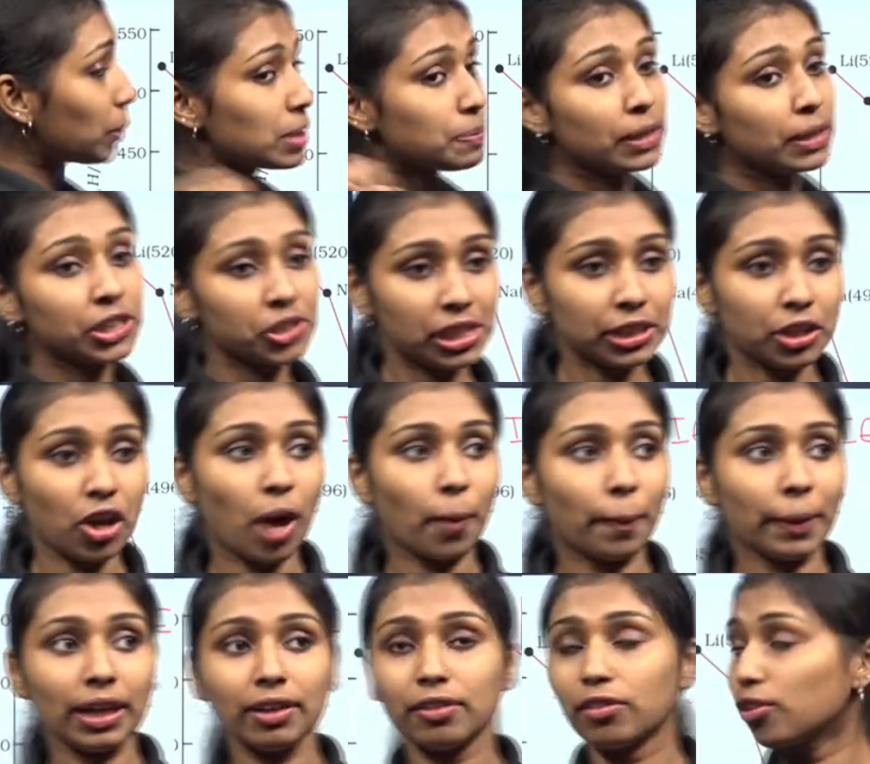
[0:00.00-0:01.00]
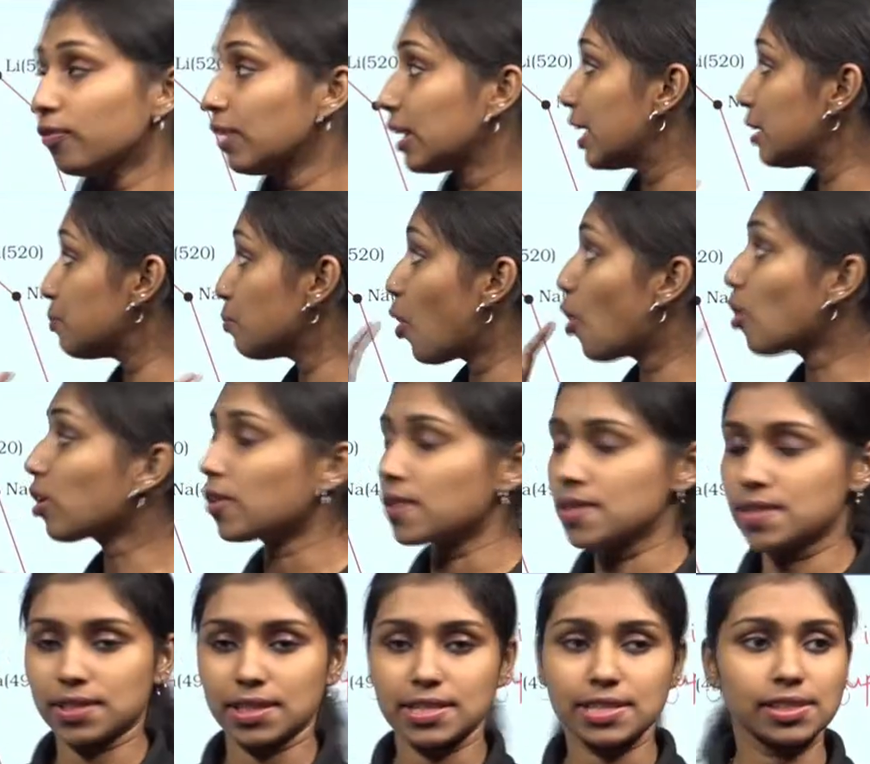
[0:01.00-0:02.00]
this particular topic, you will get more
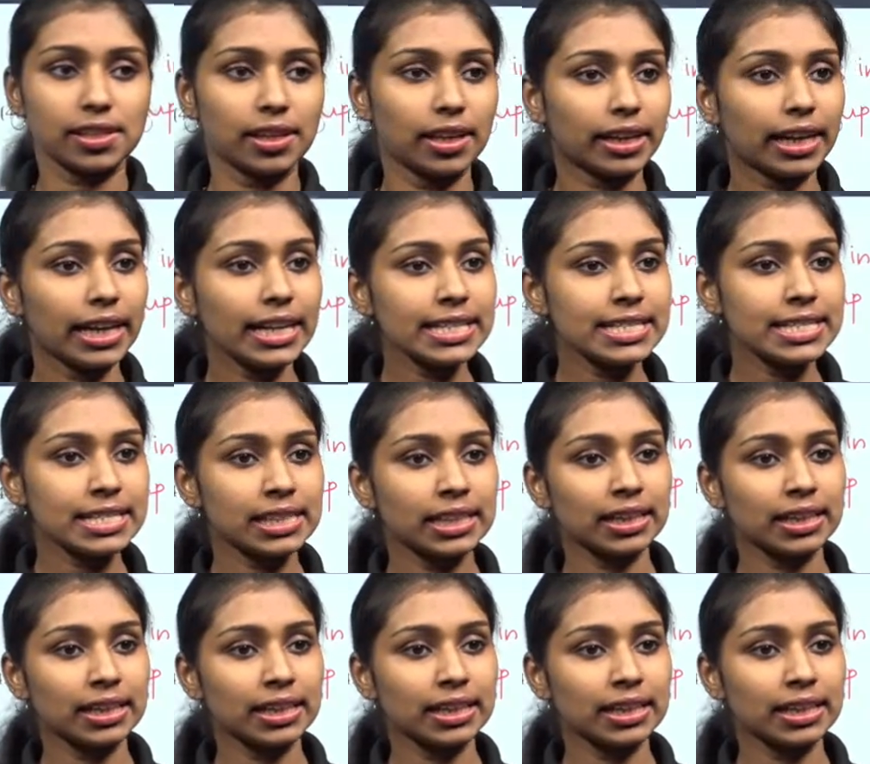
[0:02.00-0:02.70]
questions, right?